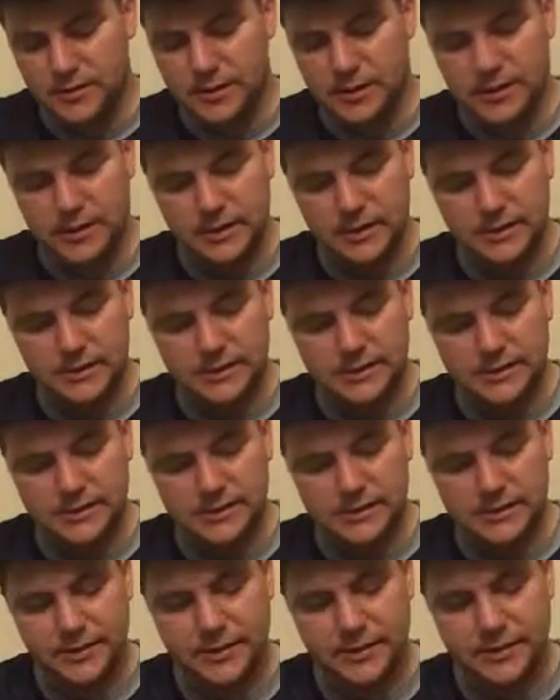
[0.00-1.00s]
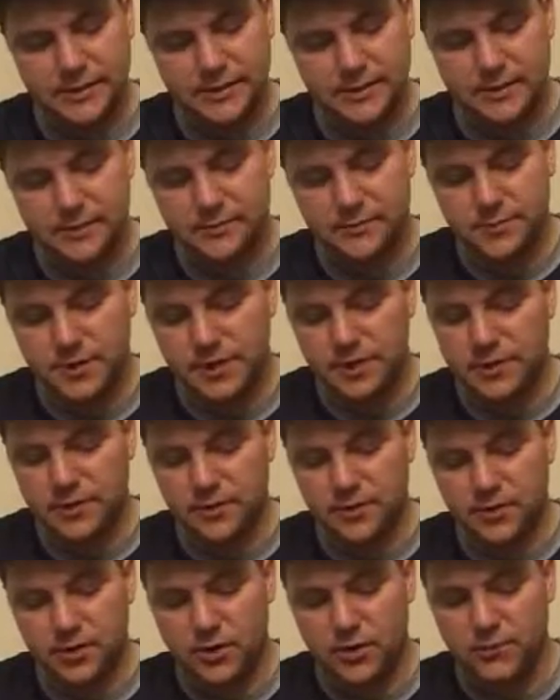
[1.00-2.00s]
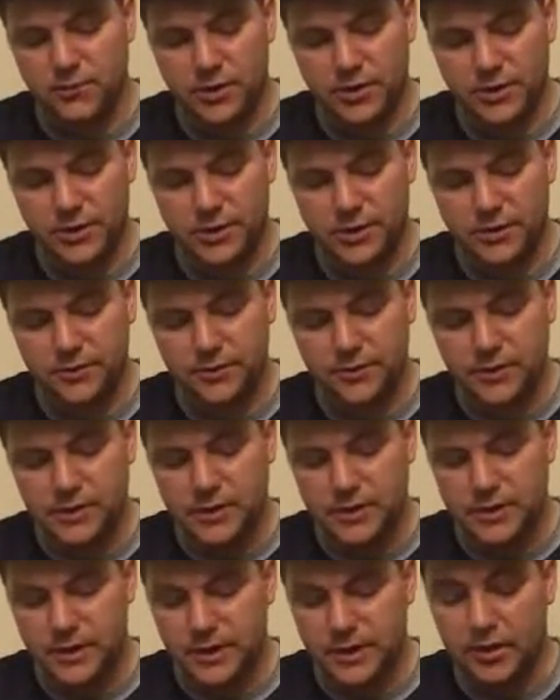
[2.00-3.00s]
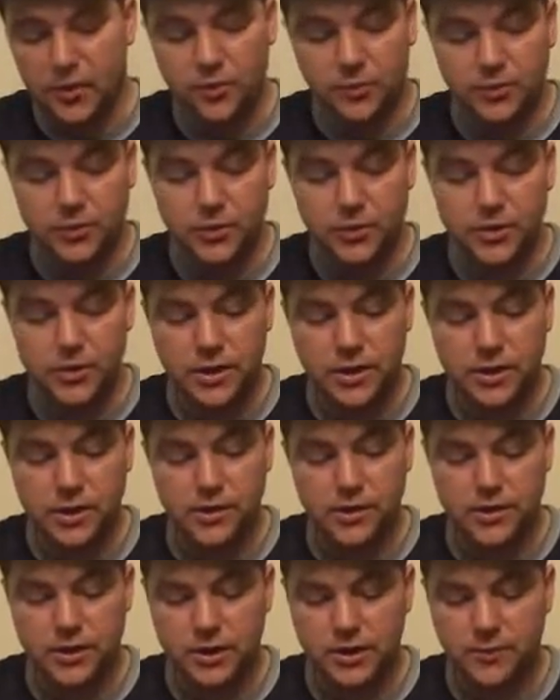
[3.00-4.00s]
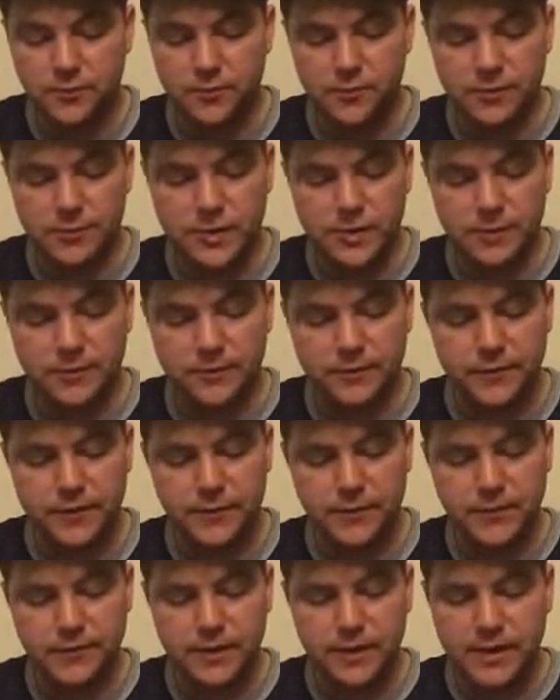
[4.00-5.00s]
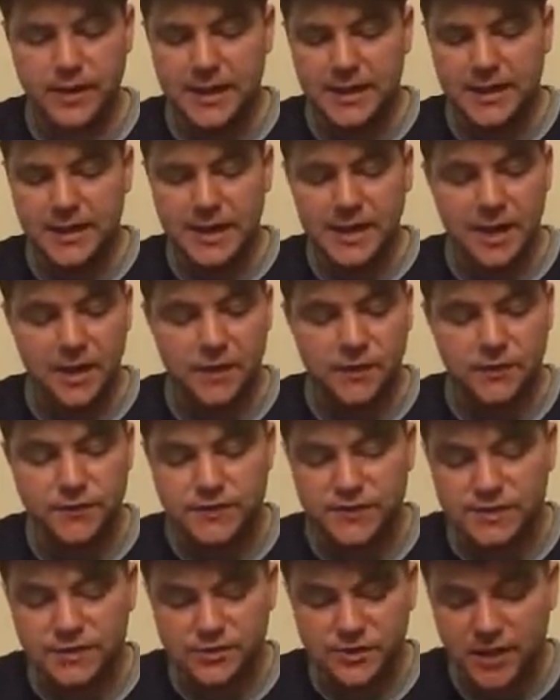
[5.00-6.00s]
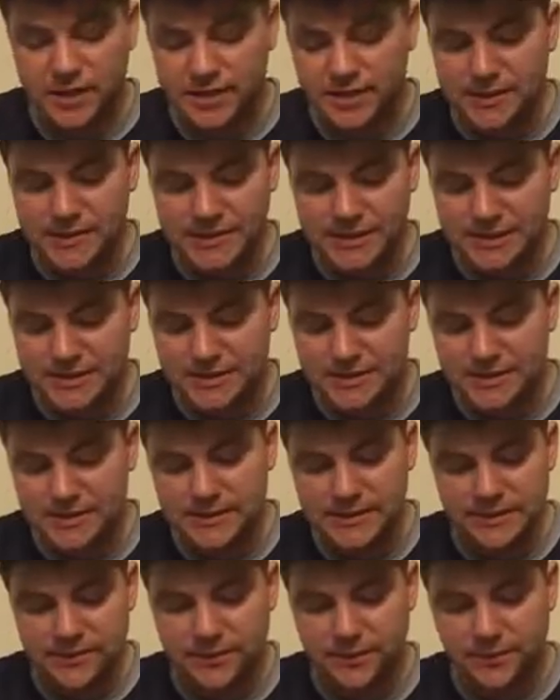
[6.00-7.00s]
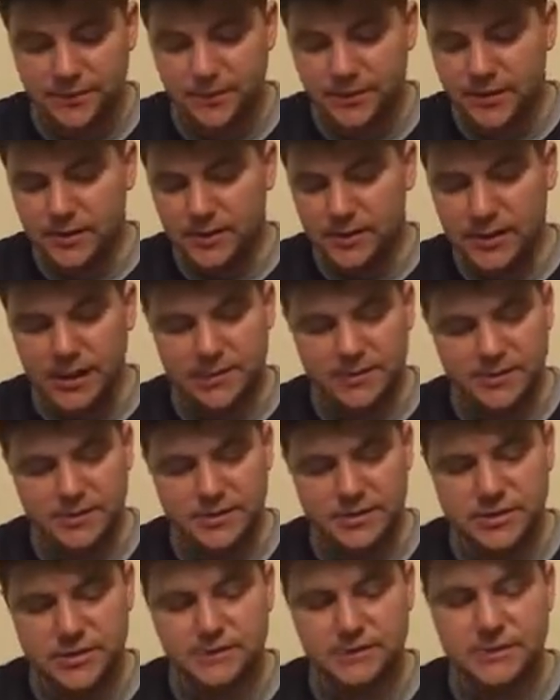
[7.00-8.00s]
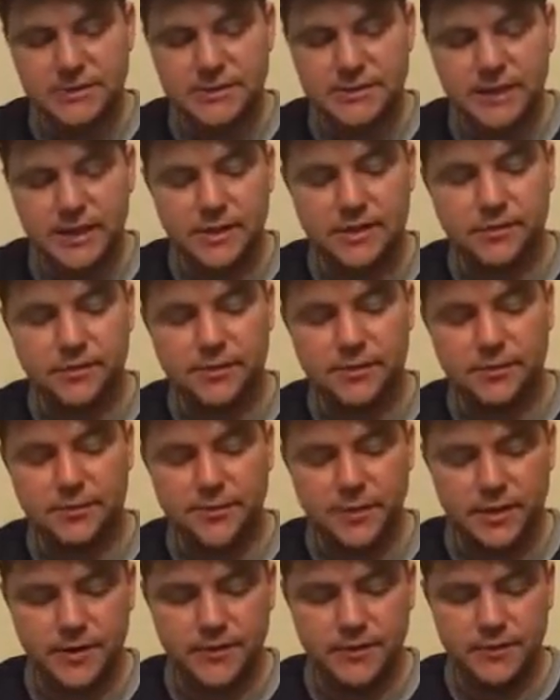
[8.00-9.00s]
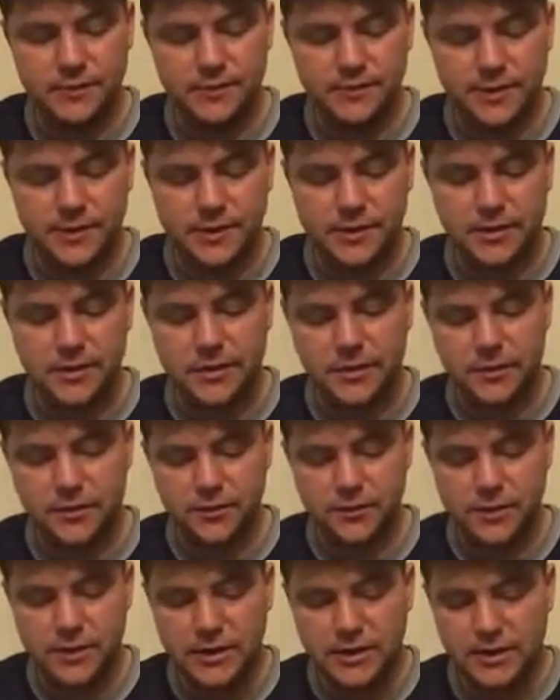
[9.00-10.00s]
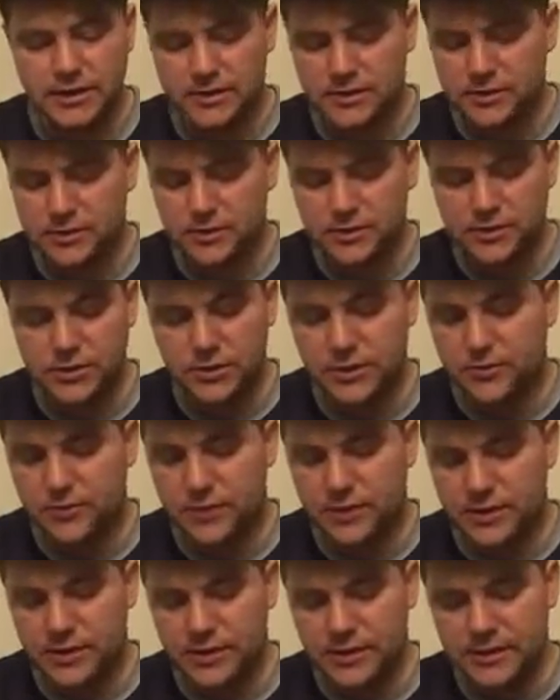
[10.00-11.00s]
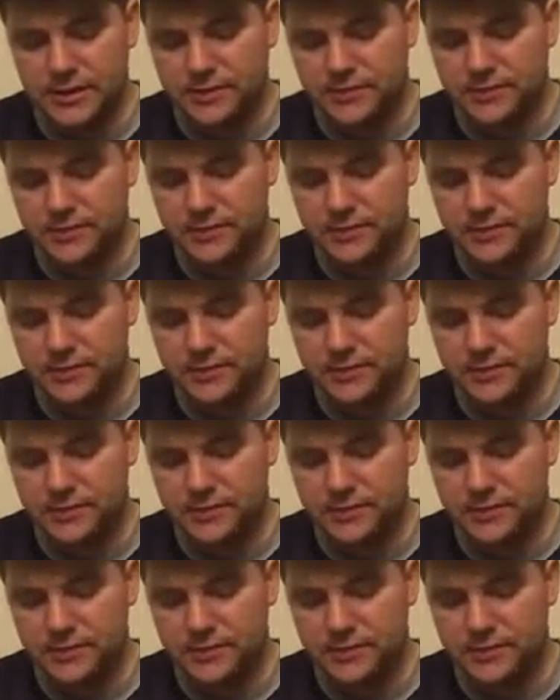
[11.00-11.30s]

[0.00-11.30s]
it, his letters, meaning no harm, mark you, and I hope no harm will come of it. Elves and dragons, I says to him, cabbages and potatoes are better for me and you. Don't go make...